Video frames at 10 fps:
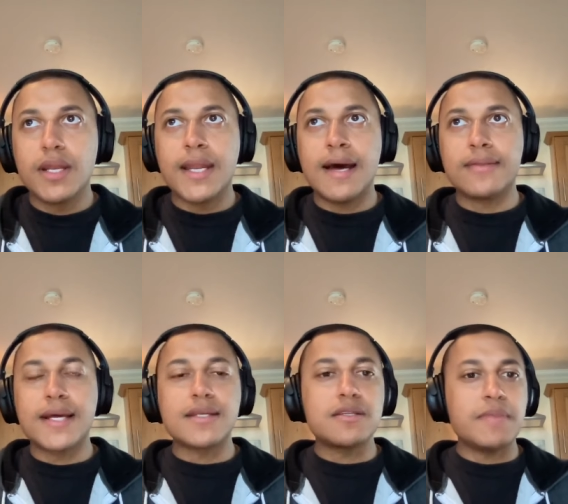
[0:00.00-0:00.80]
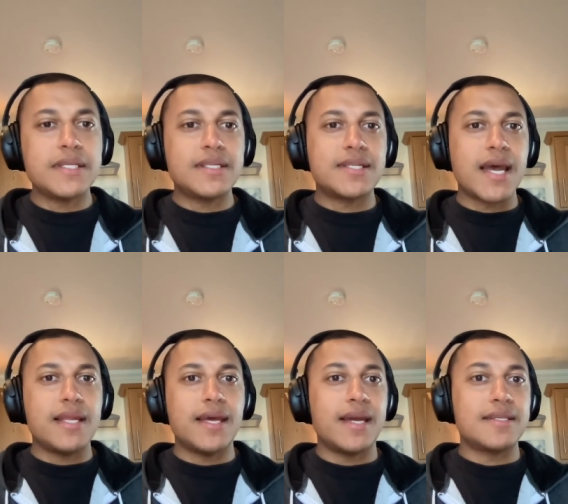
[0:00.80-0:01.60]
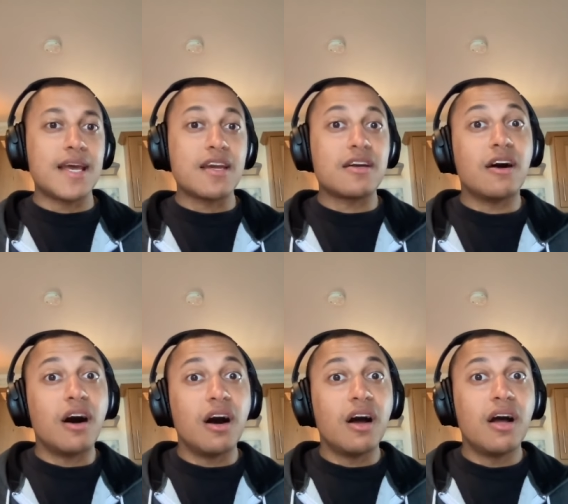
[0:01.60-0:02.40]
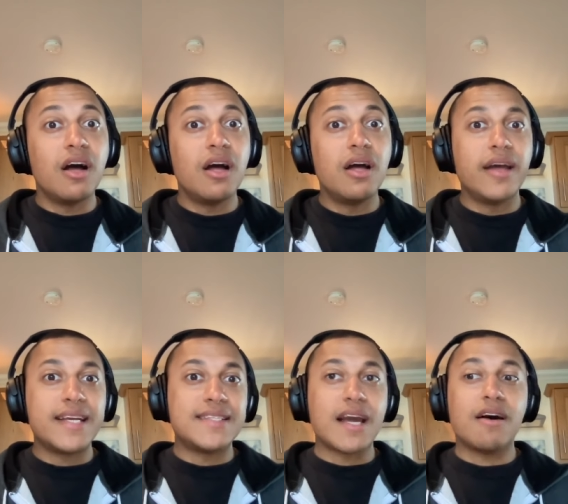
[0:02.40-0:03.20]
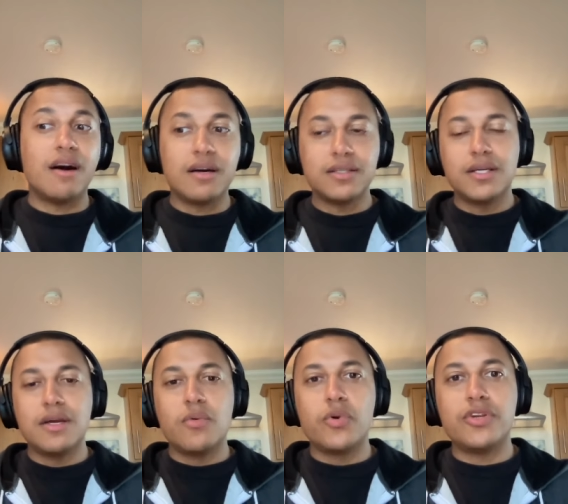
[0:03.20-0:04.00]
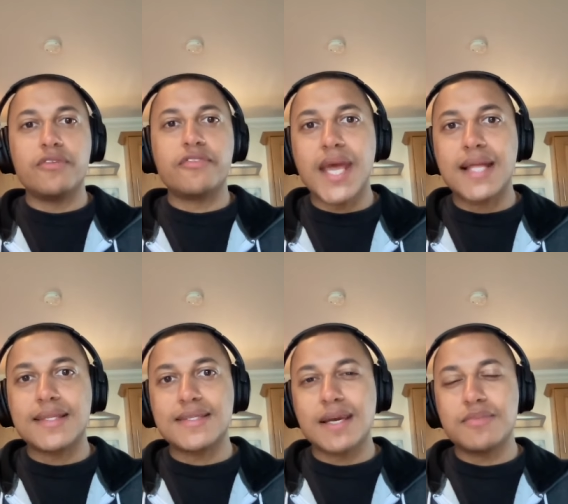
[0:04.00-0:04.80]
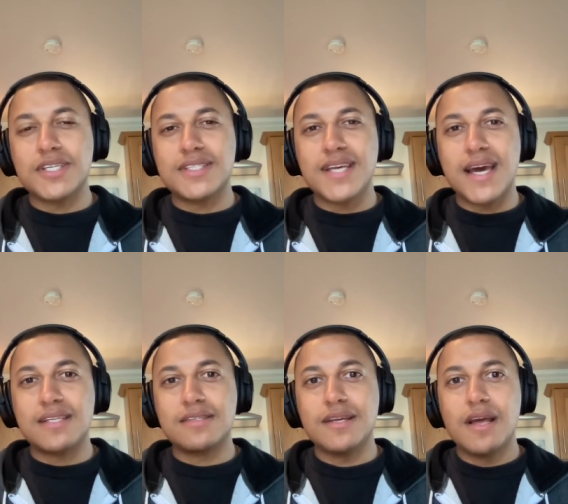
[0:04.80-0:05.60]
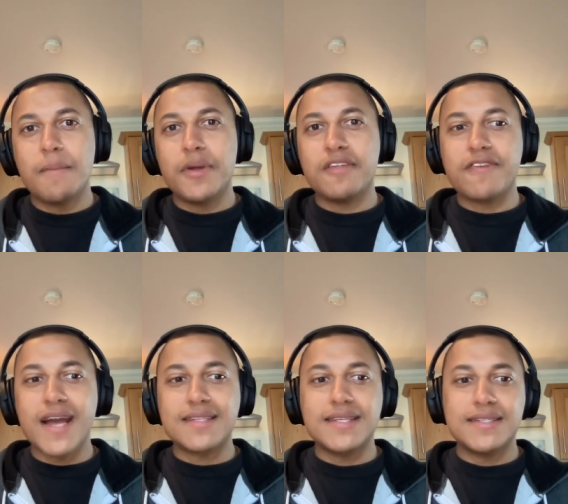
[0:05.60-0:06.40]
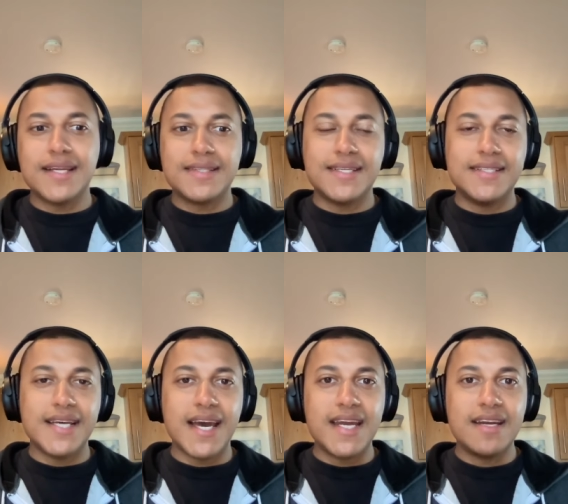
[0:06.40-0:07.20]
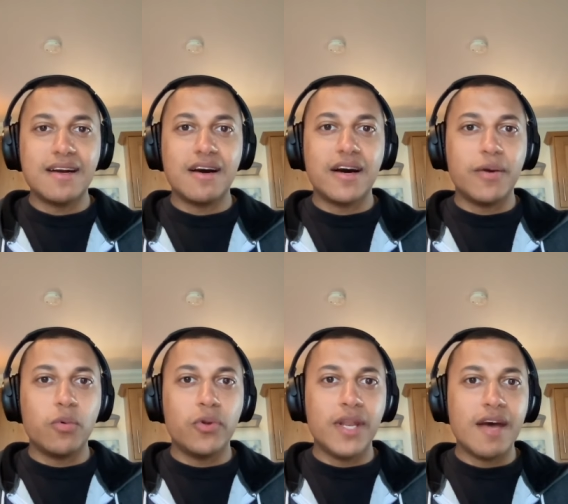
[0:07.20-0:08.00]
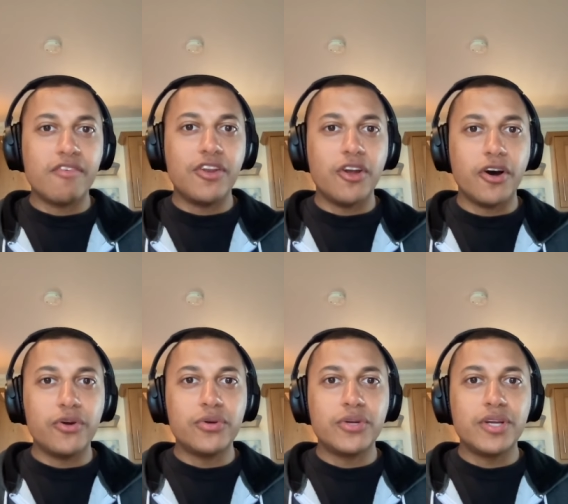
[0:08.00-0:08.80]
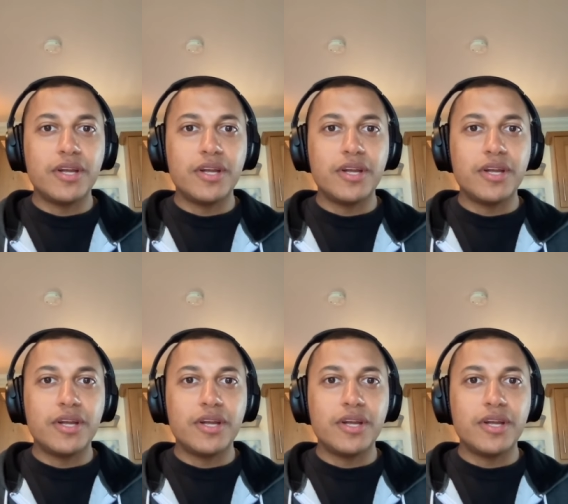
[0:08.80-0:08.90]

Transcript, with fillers: Now, that doesn't mean to say that Execucar, Execucar would have had the same success but the fact is that today I will never know